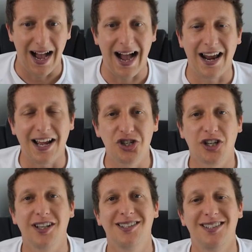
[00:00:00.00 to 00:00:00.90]
And as you
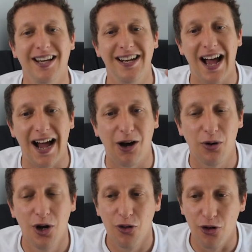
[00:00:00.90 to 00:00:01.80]
can see
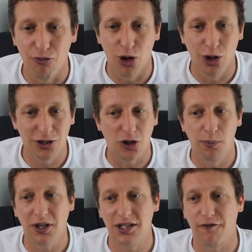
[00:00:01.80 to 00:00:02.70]
now, the role is
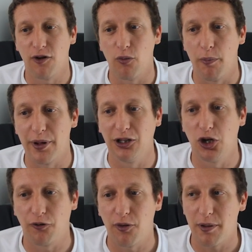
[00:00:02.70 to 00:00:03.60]
completely different. We're building
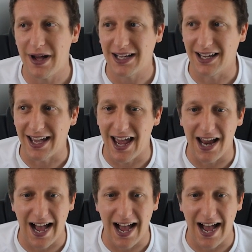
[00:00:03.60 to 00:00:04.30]
up from the back again.